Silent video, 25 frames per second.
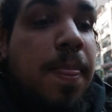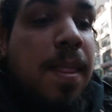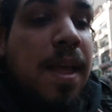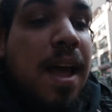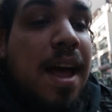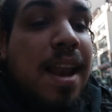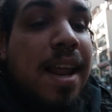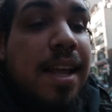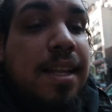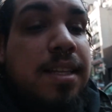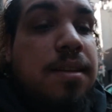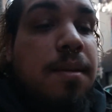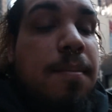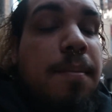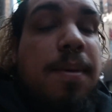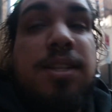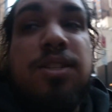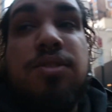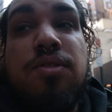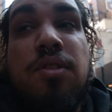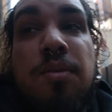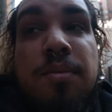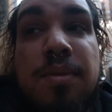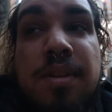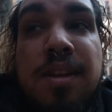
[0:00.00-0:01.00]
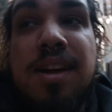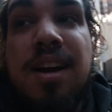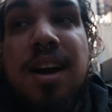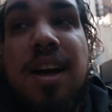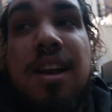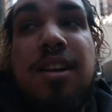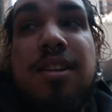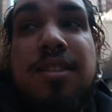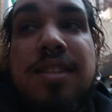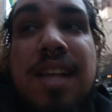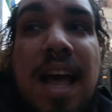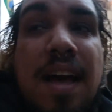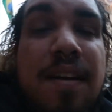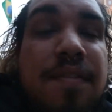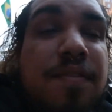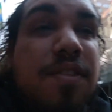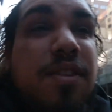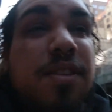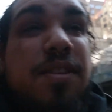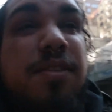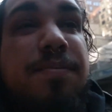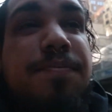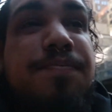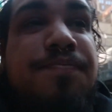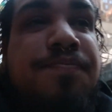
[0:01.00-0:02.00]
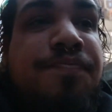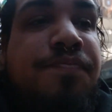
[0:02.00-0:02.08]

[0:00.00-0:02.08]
I like to mess around with the colors after,